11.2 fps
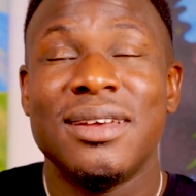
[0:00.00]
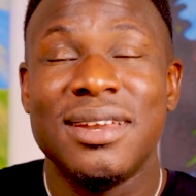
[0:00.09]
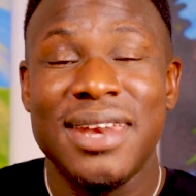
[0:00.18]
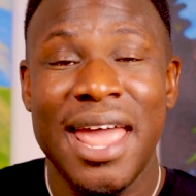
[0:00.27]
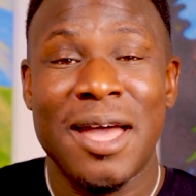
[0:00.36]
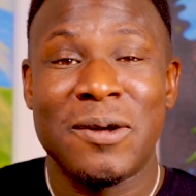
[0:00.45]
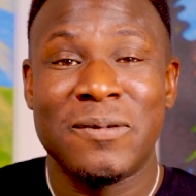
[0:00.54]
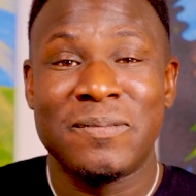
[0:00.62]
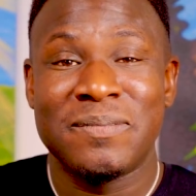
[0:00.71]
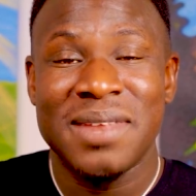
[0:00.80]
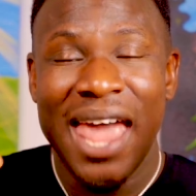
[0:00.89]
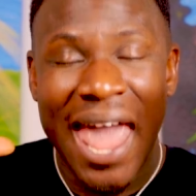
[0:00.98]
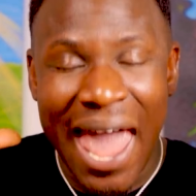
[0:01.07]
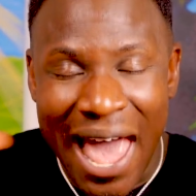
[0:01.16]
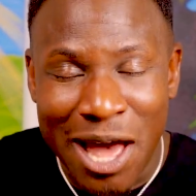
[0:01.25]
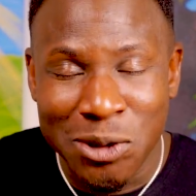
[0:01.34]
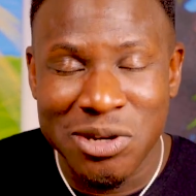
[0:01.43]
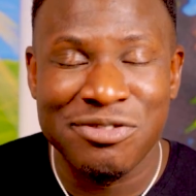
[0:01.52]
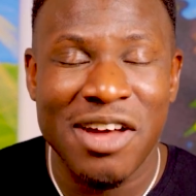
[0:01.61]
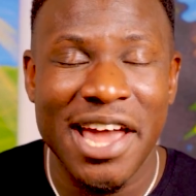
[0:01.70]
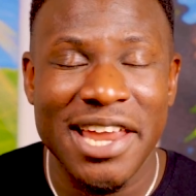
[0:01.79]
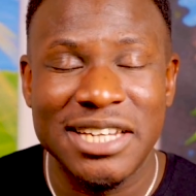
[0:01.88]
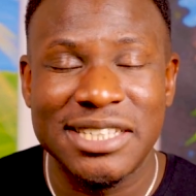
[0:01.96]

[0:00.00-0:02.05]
Now, how to find